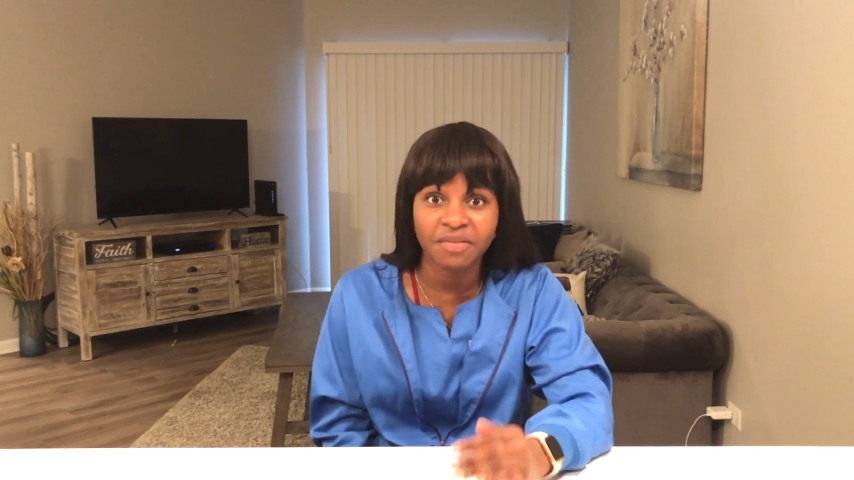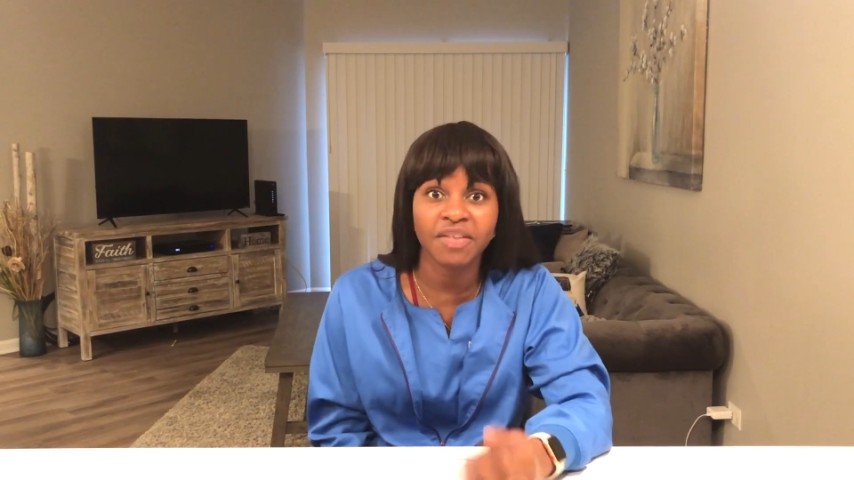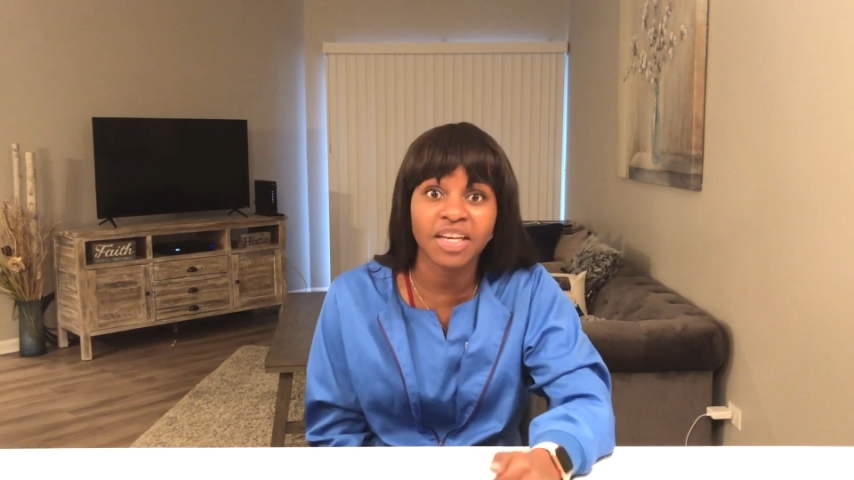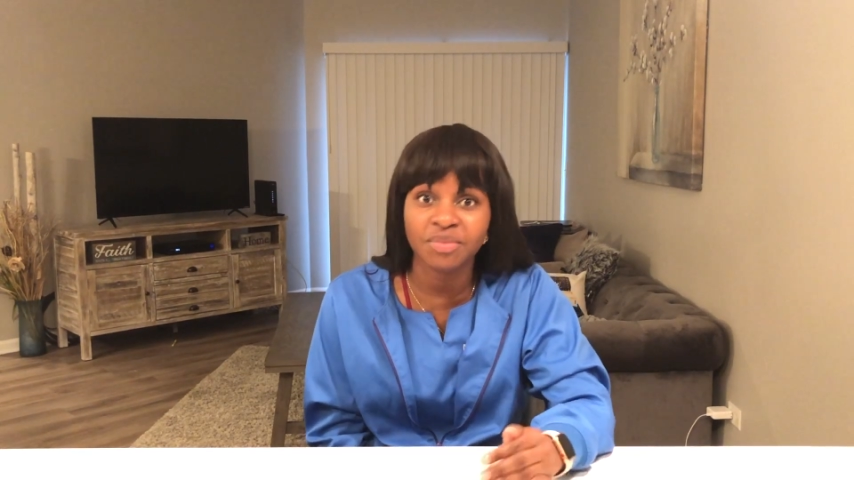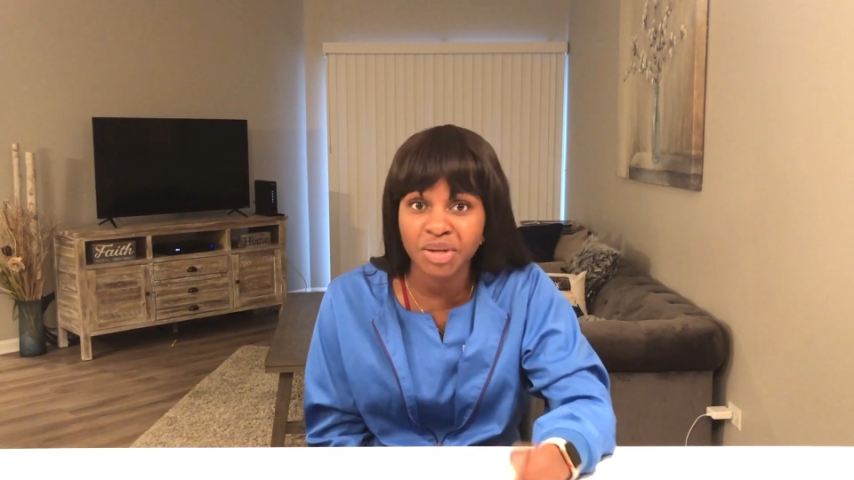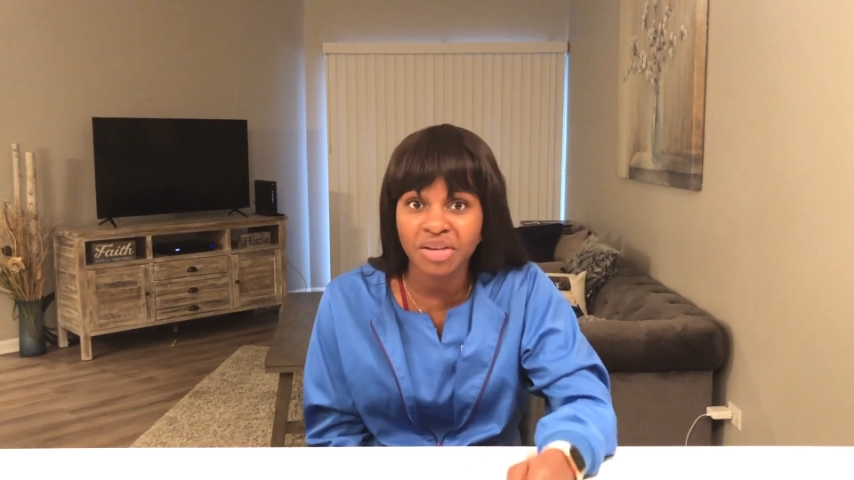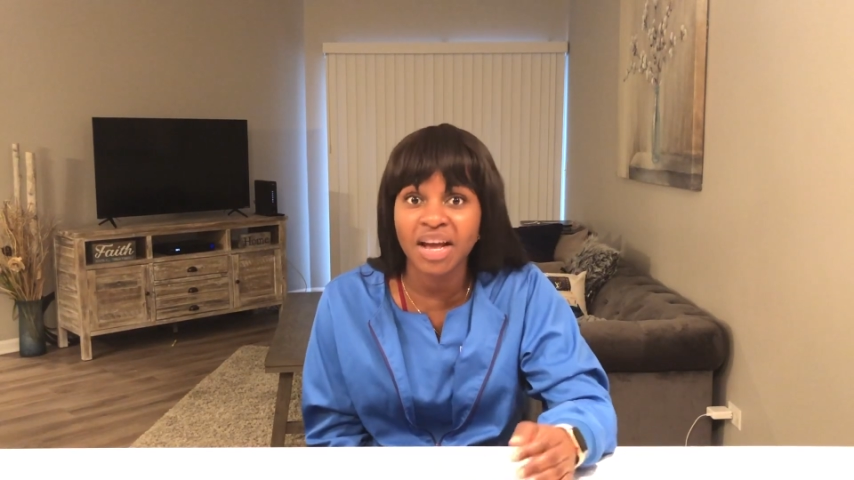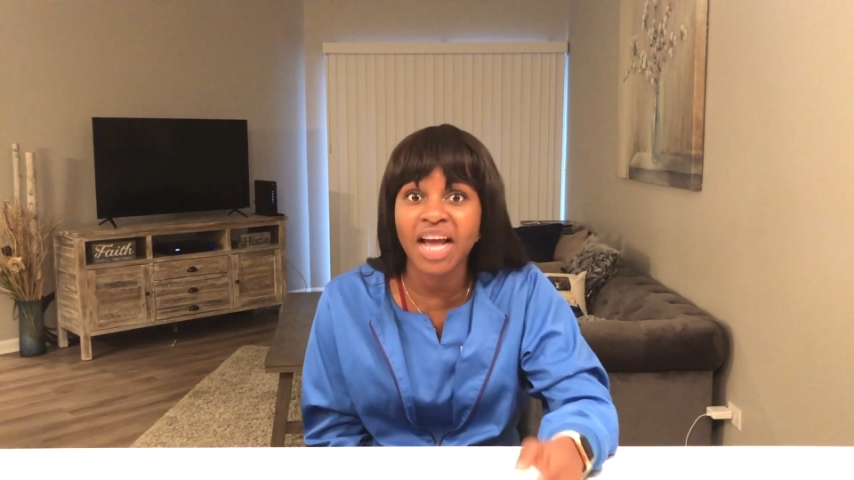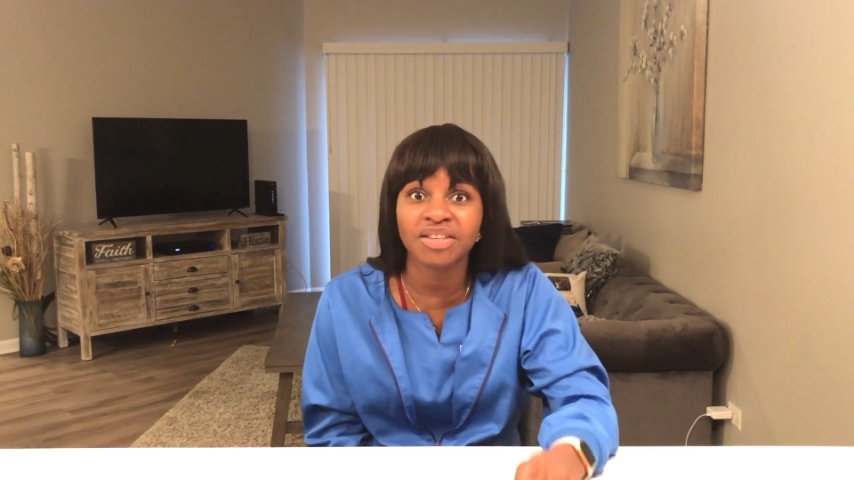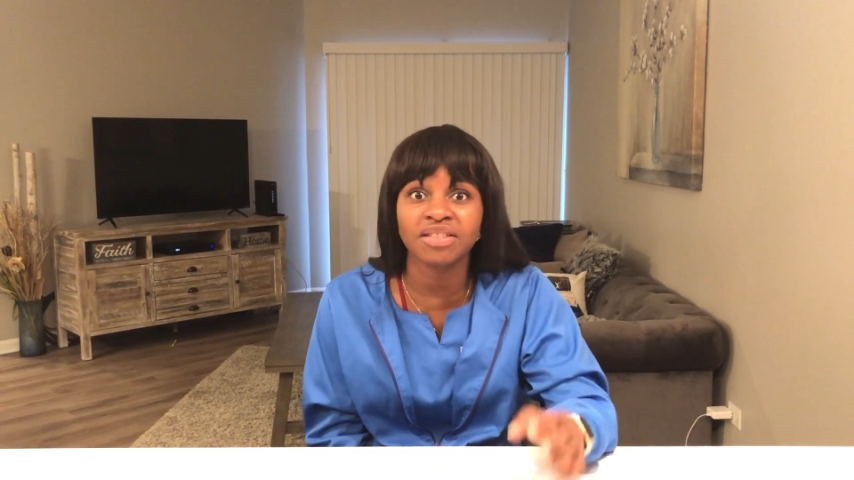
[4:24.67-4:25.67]
the phase where you
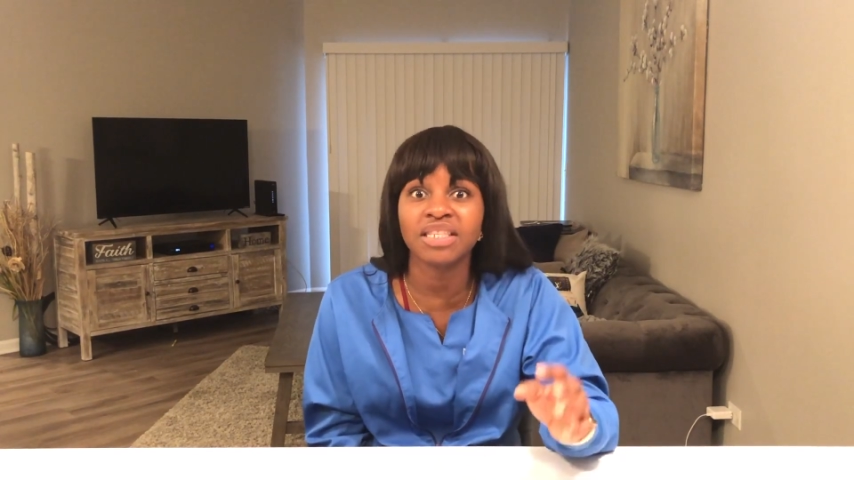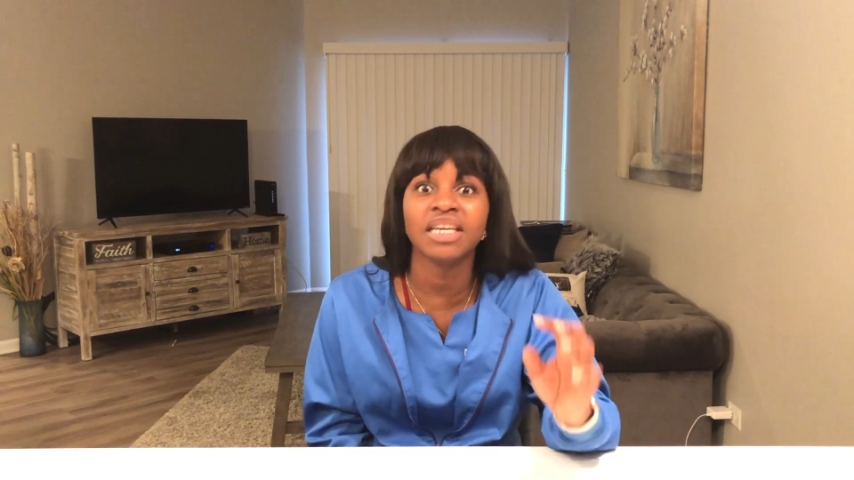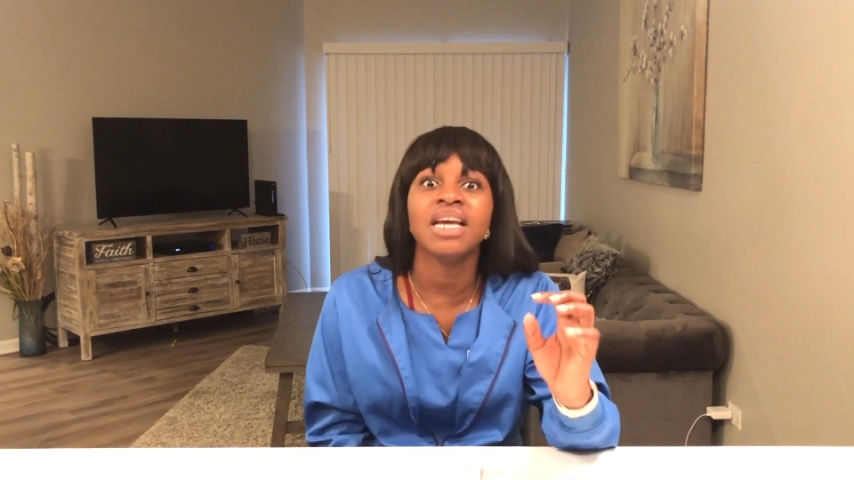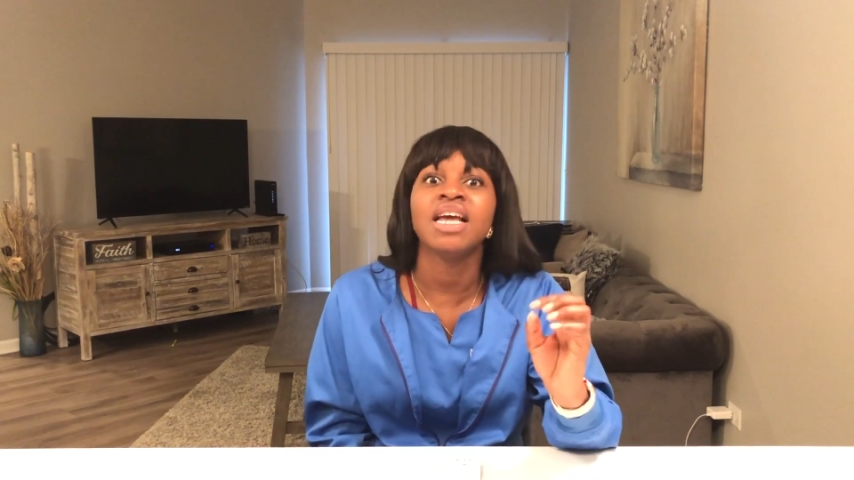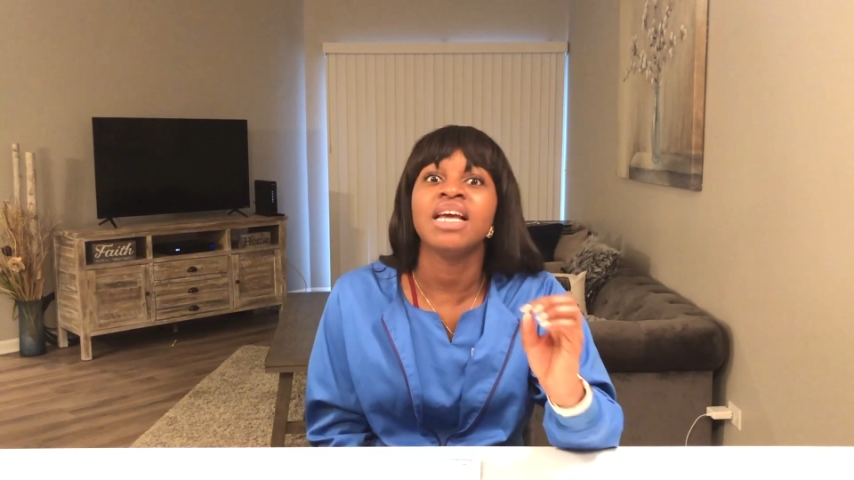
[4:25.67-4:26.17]
actually